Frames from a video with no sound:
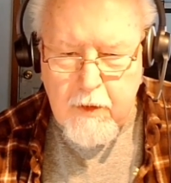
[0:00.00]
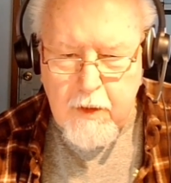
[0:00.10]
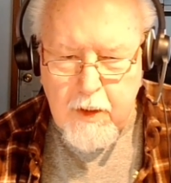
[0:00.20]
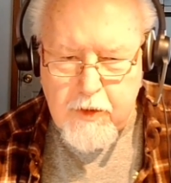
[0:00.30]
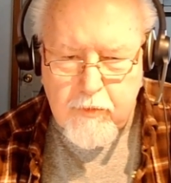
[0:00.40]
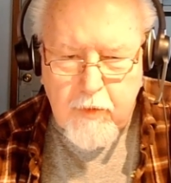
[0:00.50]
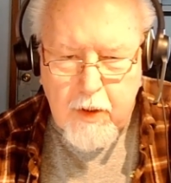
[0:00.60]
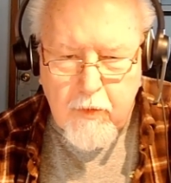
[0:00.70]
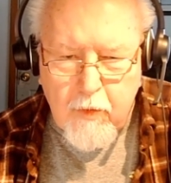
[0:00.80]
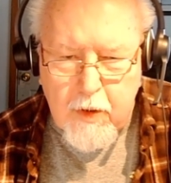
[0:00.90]
And two, I
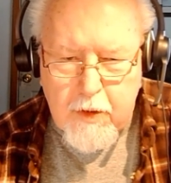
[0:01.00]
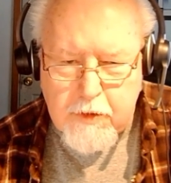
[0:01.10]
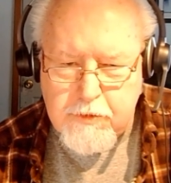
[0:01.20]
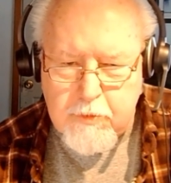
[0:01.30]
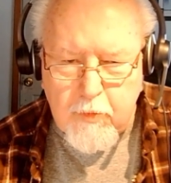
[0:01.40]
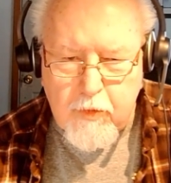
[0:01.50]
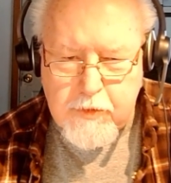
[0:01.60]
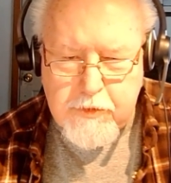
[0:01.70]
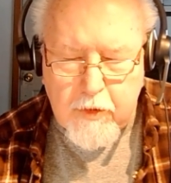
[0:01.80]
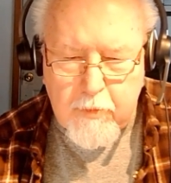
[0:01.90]
know our testimonies
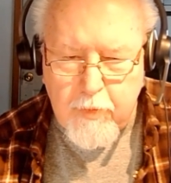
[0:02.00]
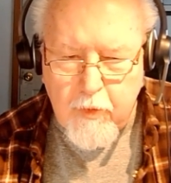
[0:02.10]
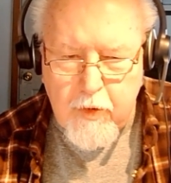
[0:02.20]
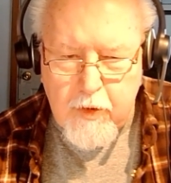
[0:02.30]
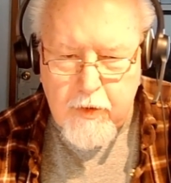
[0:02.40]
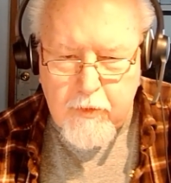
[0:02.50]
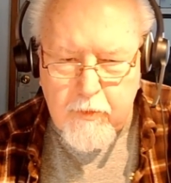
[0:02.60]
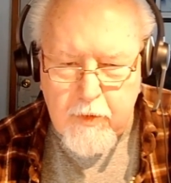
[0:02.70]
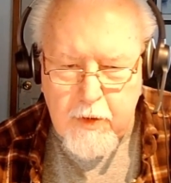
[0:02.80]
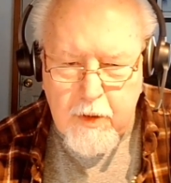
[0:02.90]
are important too,
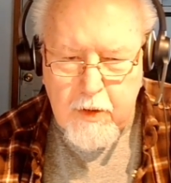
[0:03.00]
and